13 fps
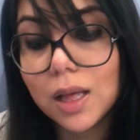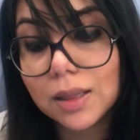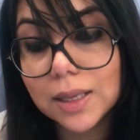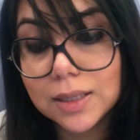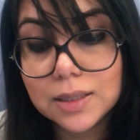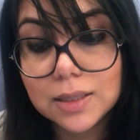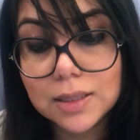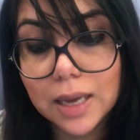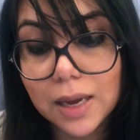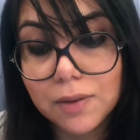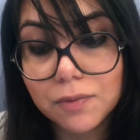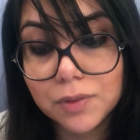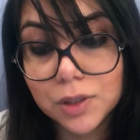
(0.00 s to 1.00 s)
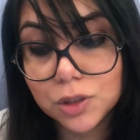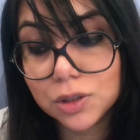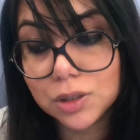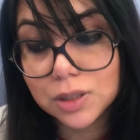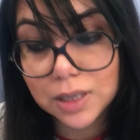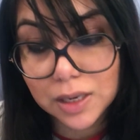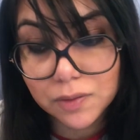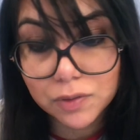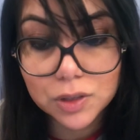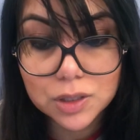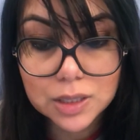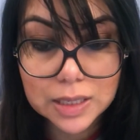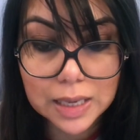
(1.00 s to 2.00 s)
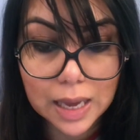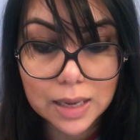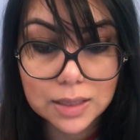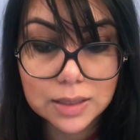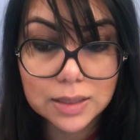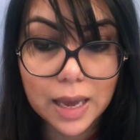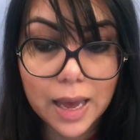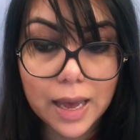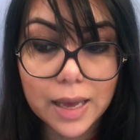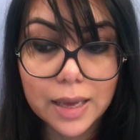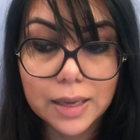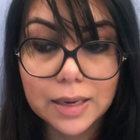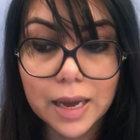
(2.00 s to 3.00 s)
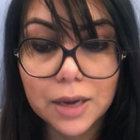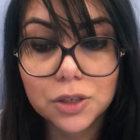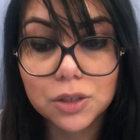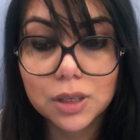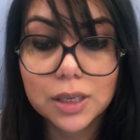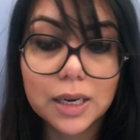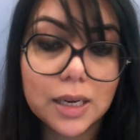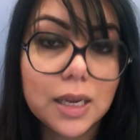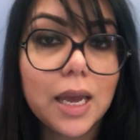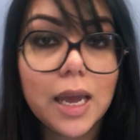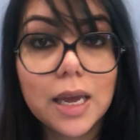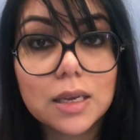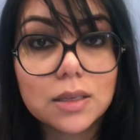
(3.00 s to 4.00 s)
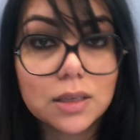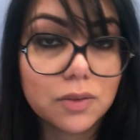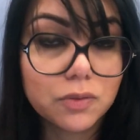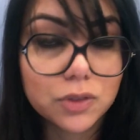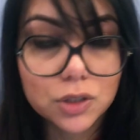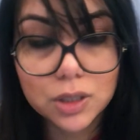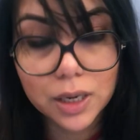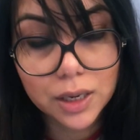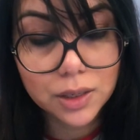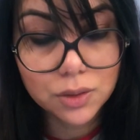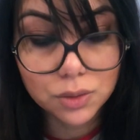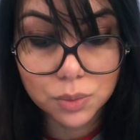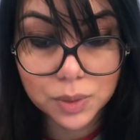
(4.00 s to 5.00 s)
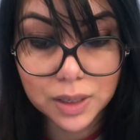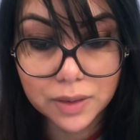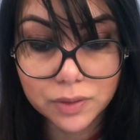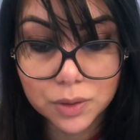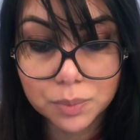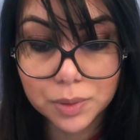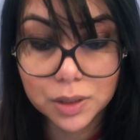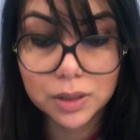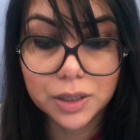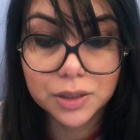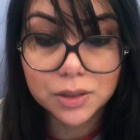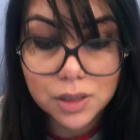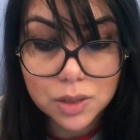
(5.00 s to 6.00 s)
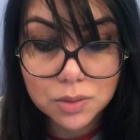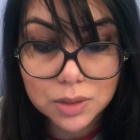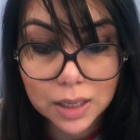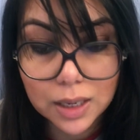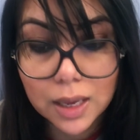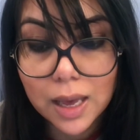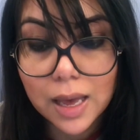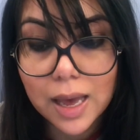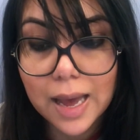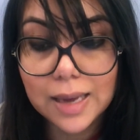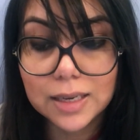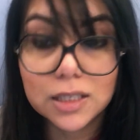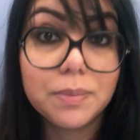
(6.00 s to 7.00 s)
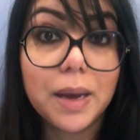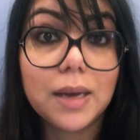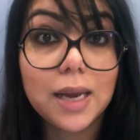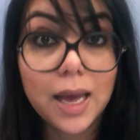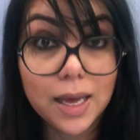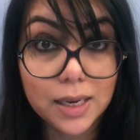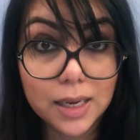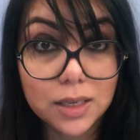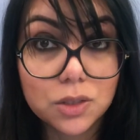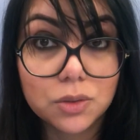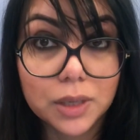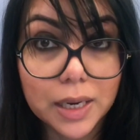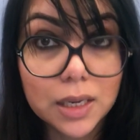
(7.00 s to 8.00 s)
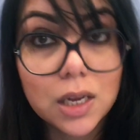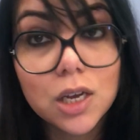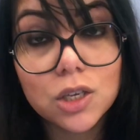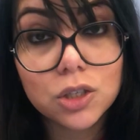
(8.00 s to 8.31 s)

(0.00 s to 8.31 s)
Let's say you're studying for the CS and now you're looking at a case in first aid or whatever book you're using, and it's about headaches, right?